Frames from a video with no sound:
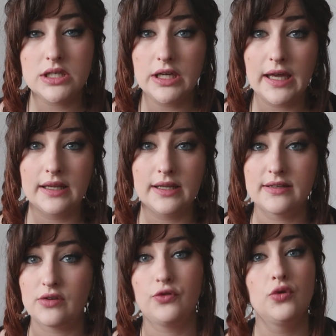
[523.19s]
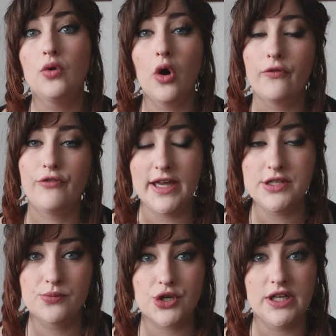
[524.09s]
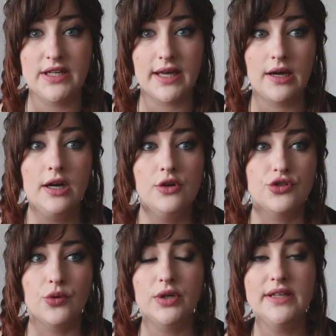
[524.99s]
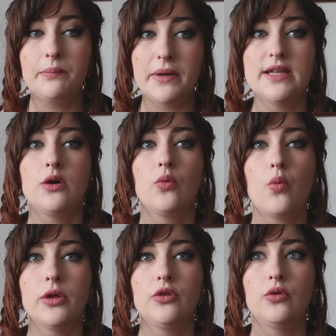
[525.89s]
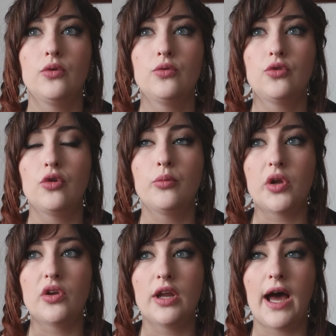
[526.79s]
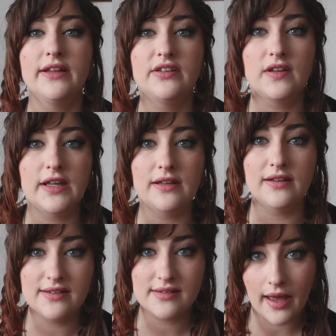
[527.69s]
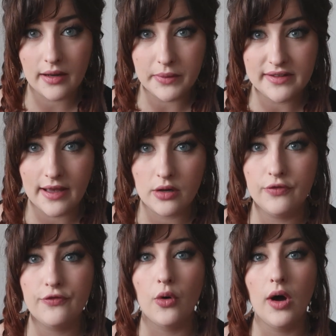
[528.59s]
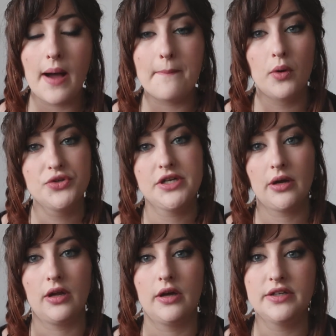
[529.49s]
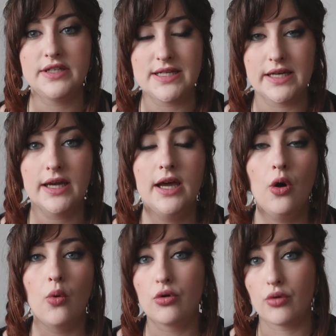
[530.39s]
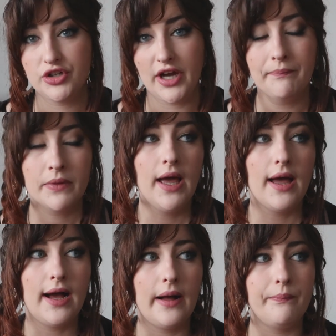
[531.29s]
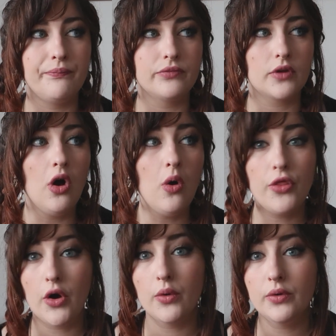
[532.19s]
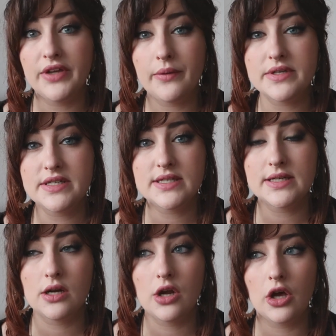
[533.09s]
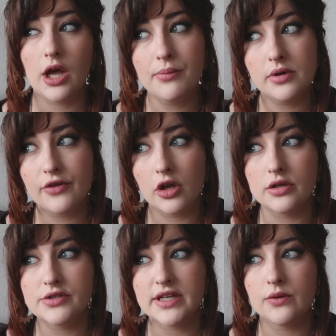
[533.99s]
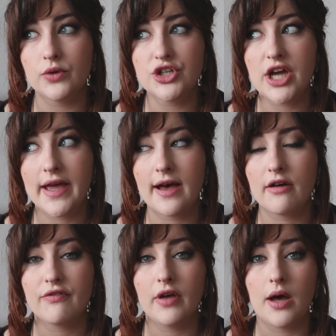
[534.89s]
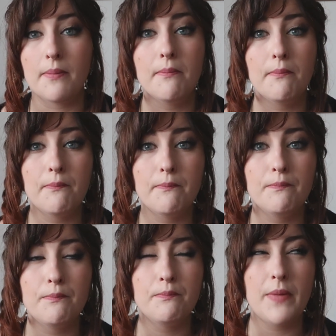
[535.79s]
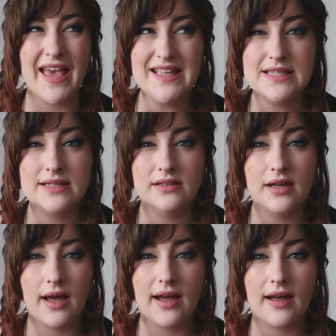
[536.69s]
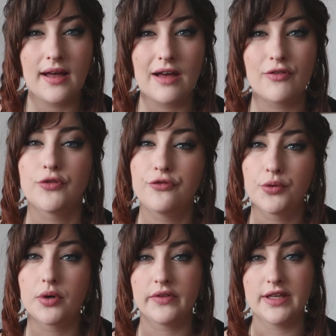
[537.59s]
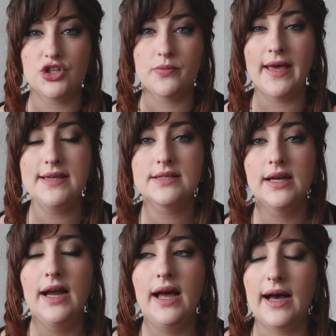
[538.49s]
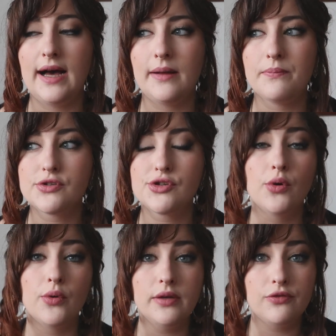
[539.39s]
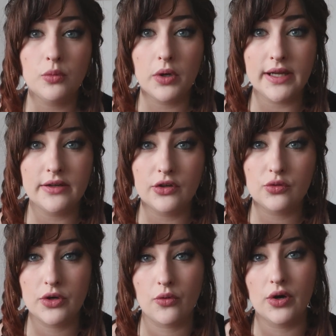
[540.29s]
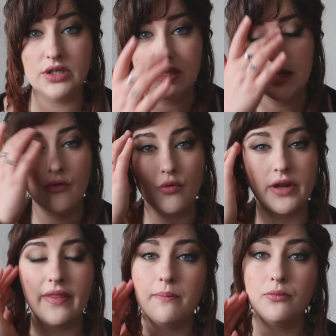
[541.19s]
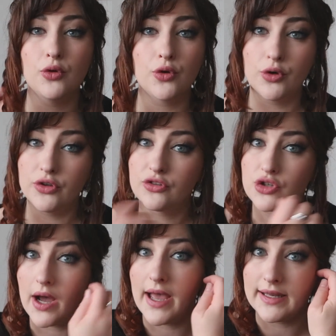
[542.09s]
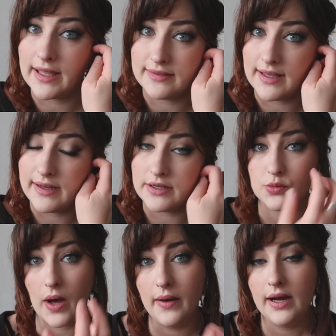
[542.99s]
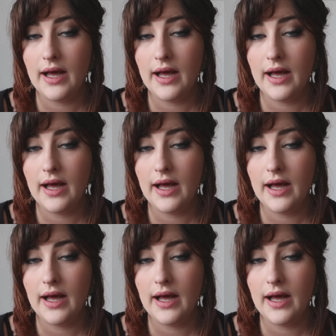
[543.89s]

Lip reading: You can, there's a few fades option in there, so really depending on what you do, but ideally this is kind of be tailored for multicolor knitting or crochet. Although there is still a couple of colors in which I have 8. I've got 4 on each base, so if you wanted a sweater quantity of one of them, you could try and get that as well.